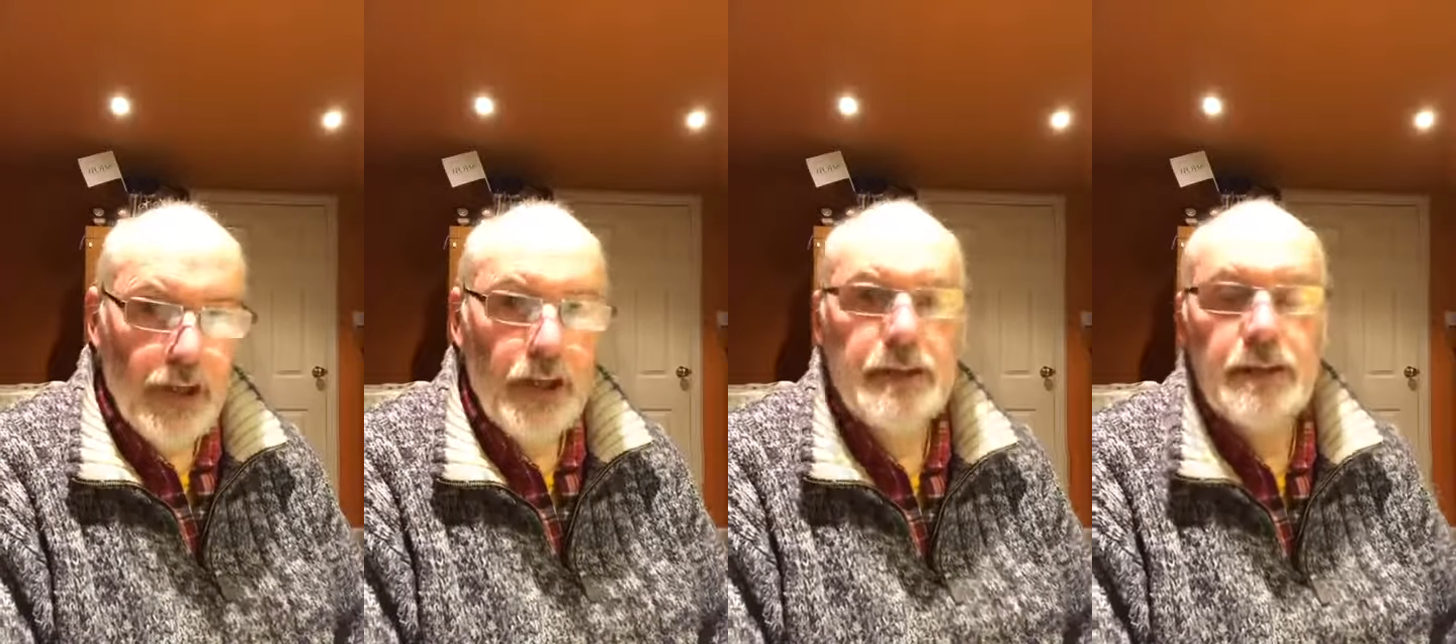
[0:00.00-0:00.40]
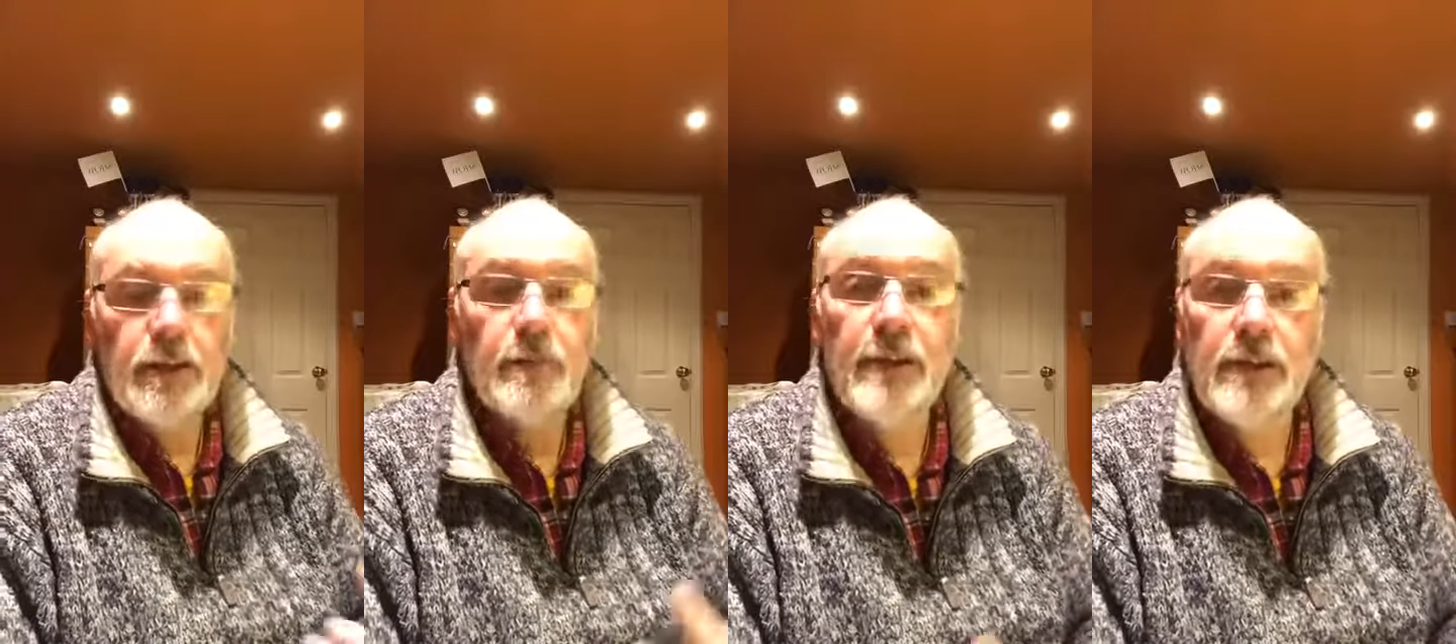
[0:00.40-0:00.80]

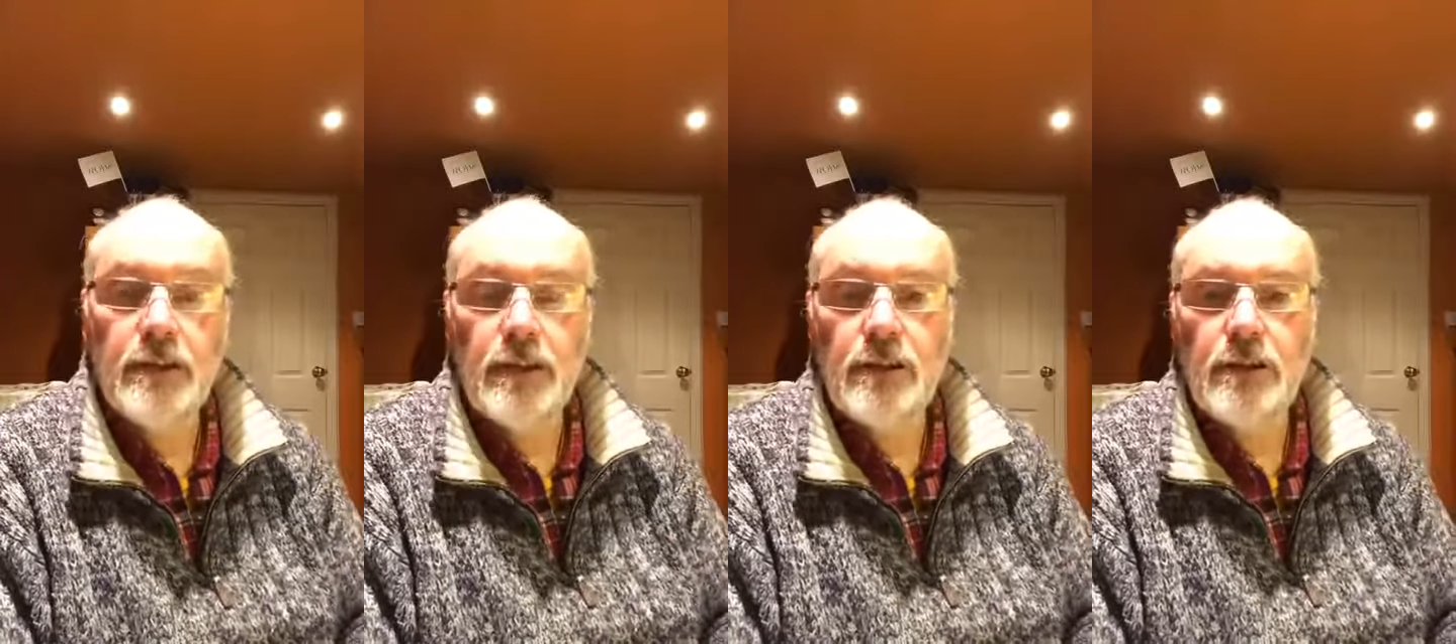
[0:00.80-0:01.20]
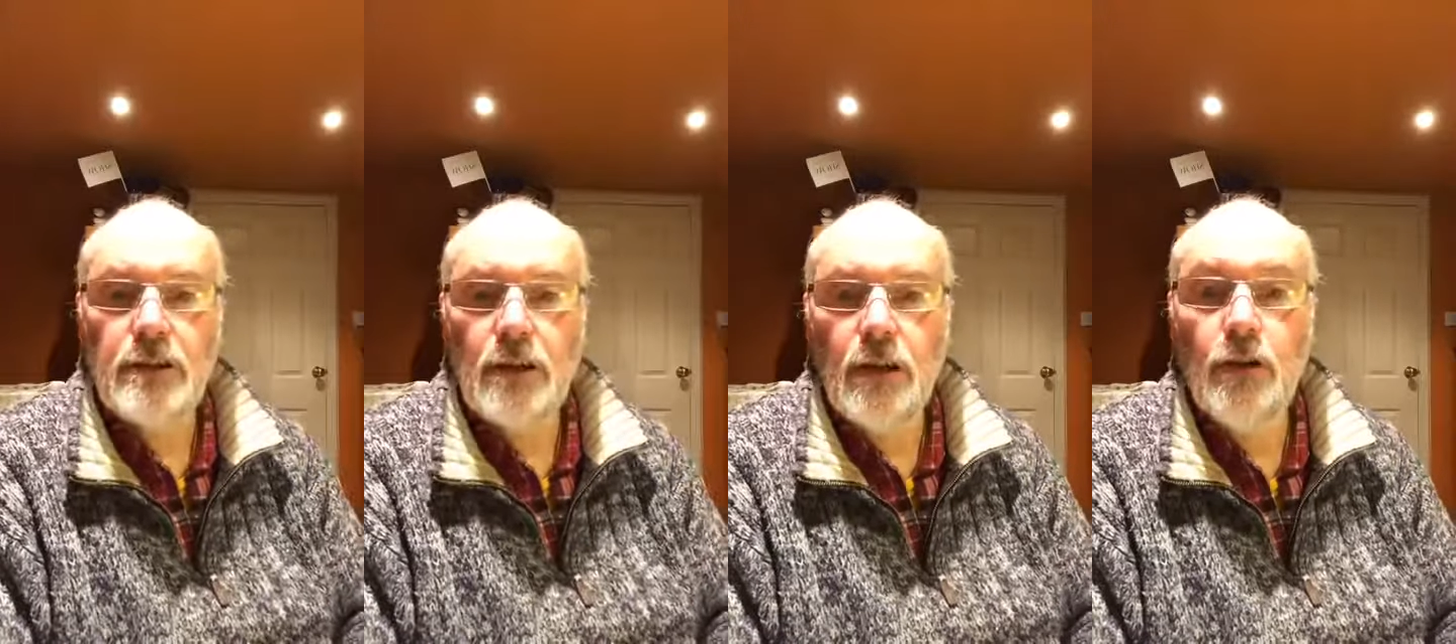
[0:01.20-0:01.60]
It's a
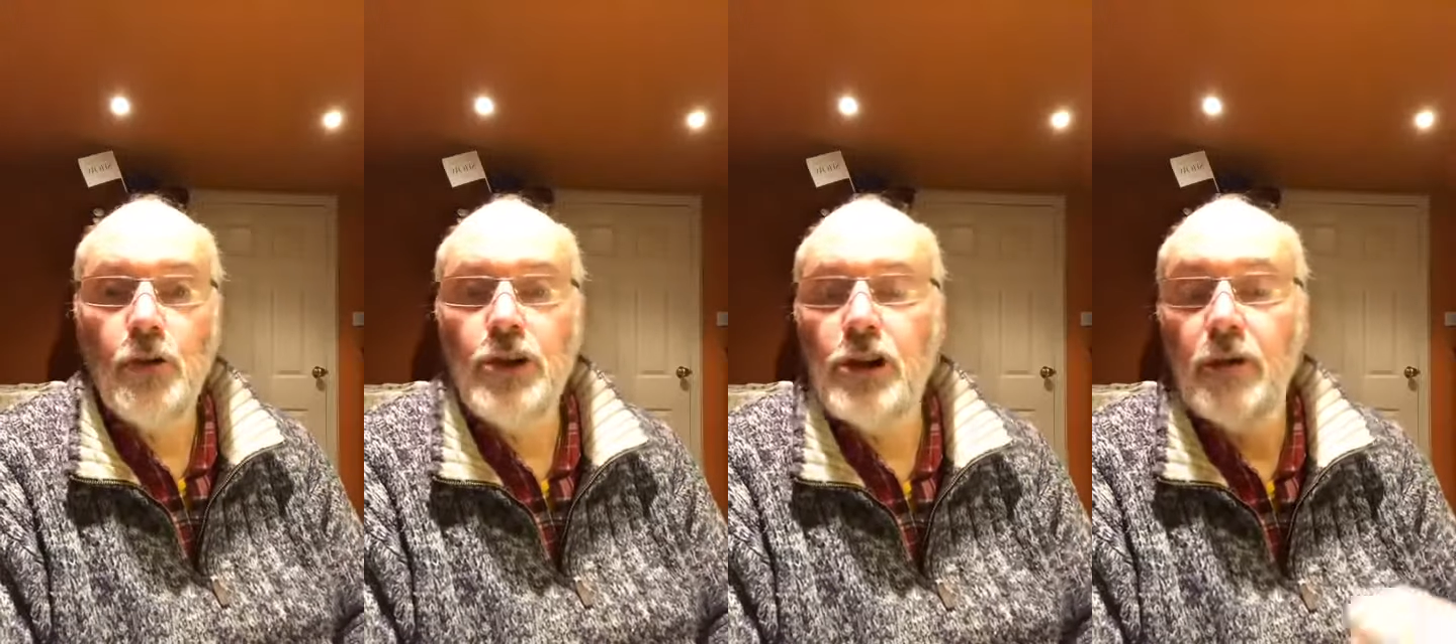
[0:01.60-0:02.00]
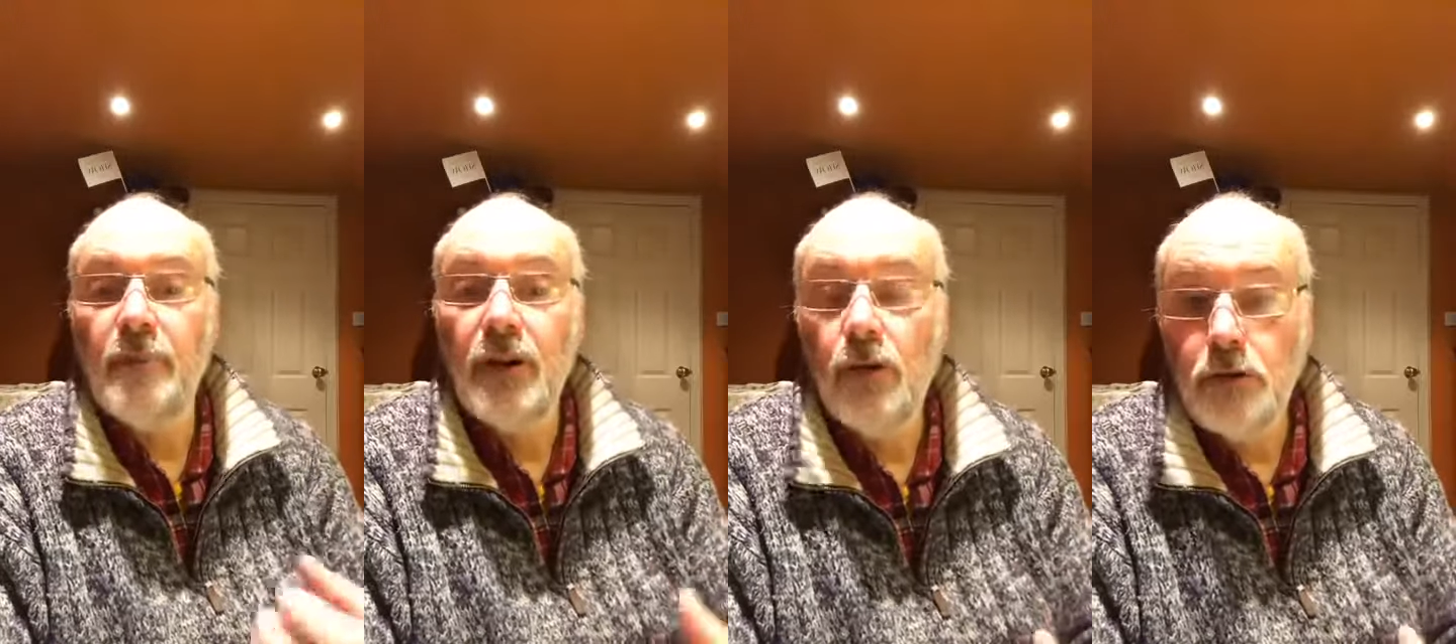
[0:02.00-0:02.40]
business, you can
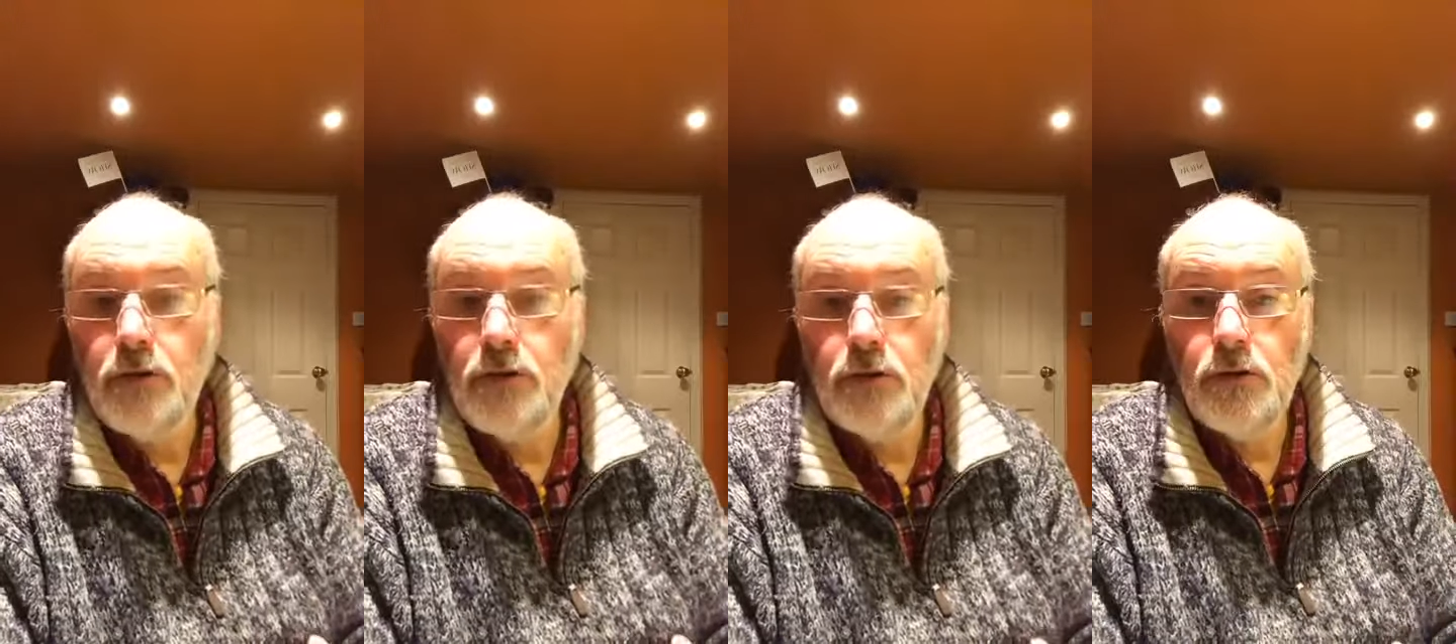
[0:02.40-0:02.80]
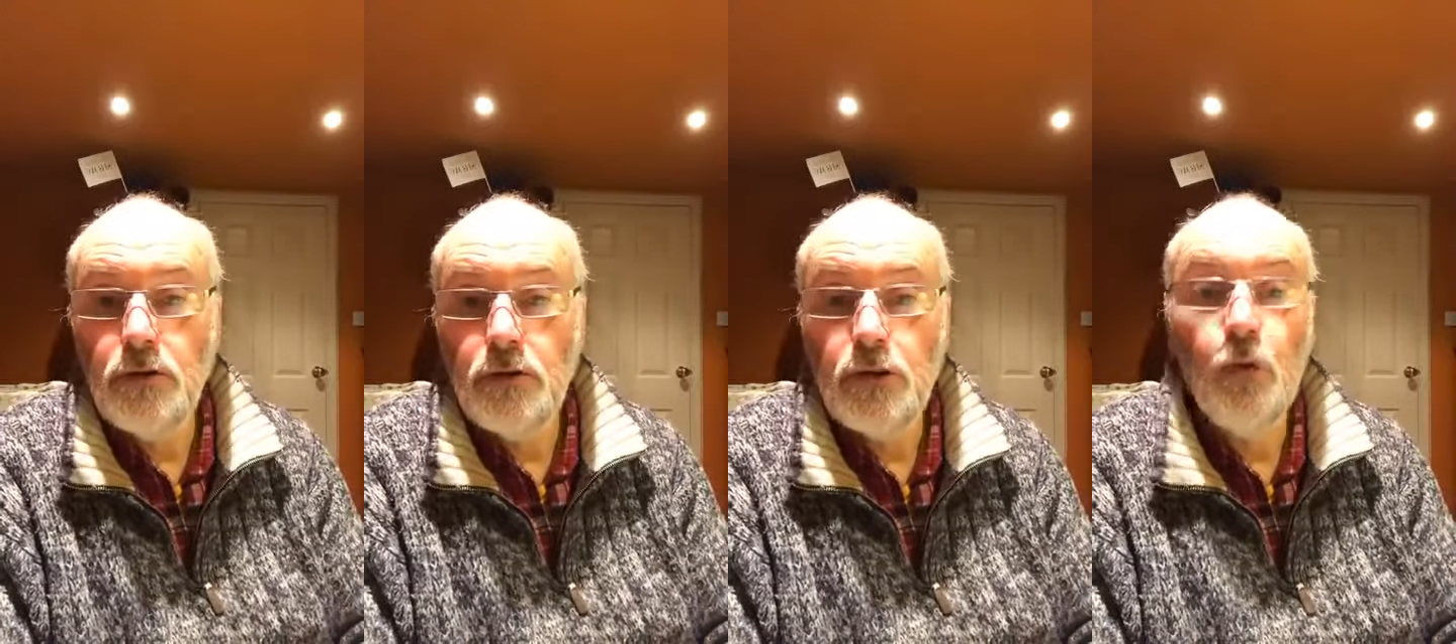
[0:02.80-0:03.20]
build
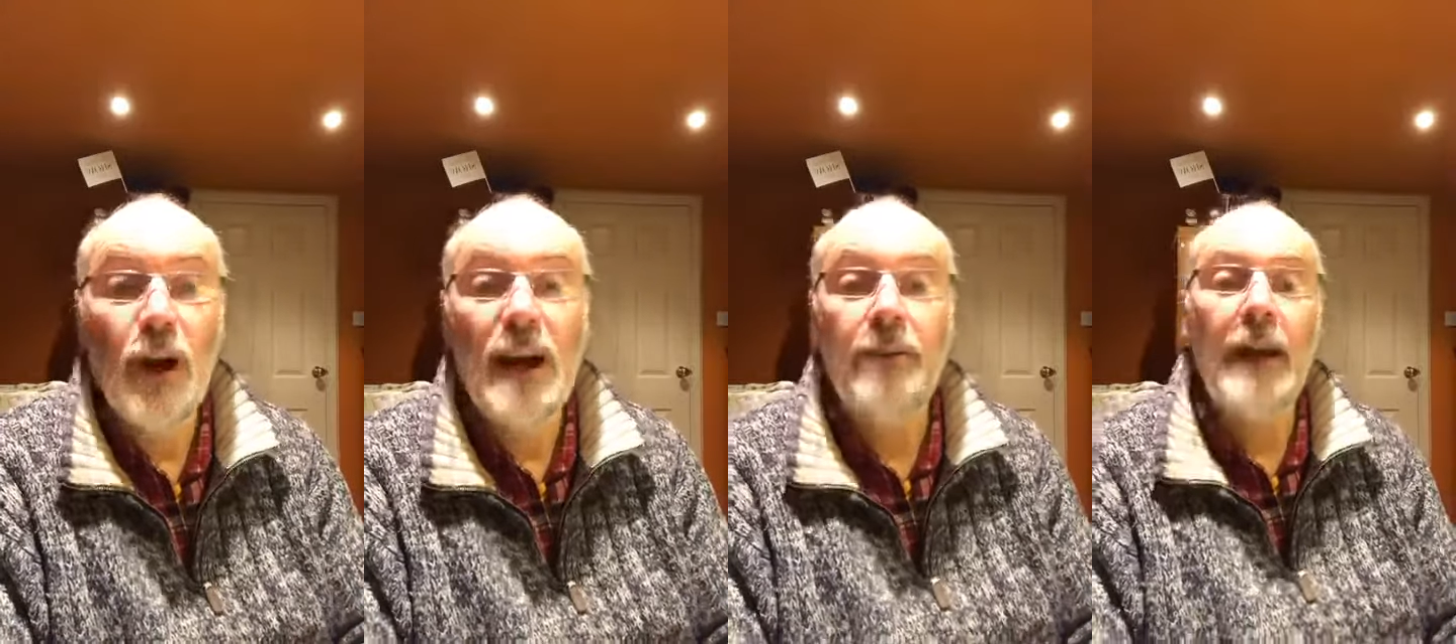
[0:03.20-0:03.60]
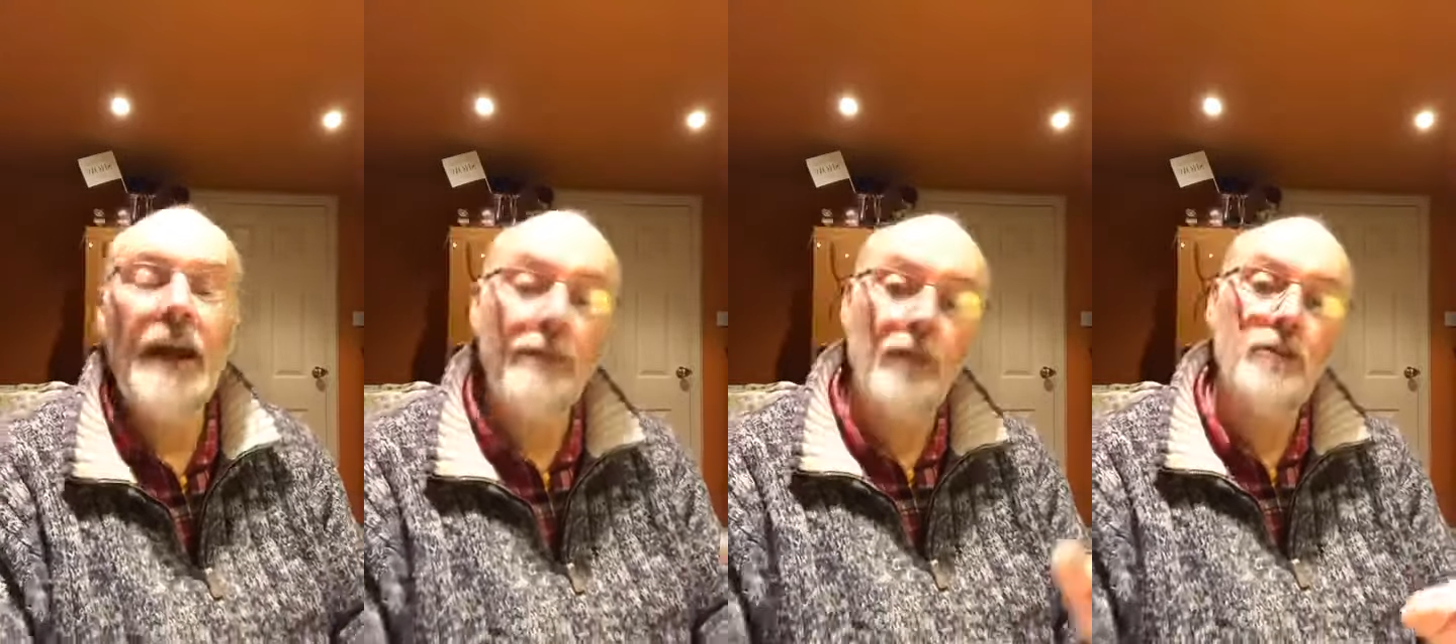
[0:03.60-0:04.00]
to whatever level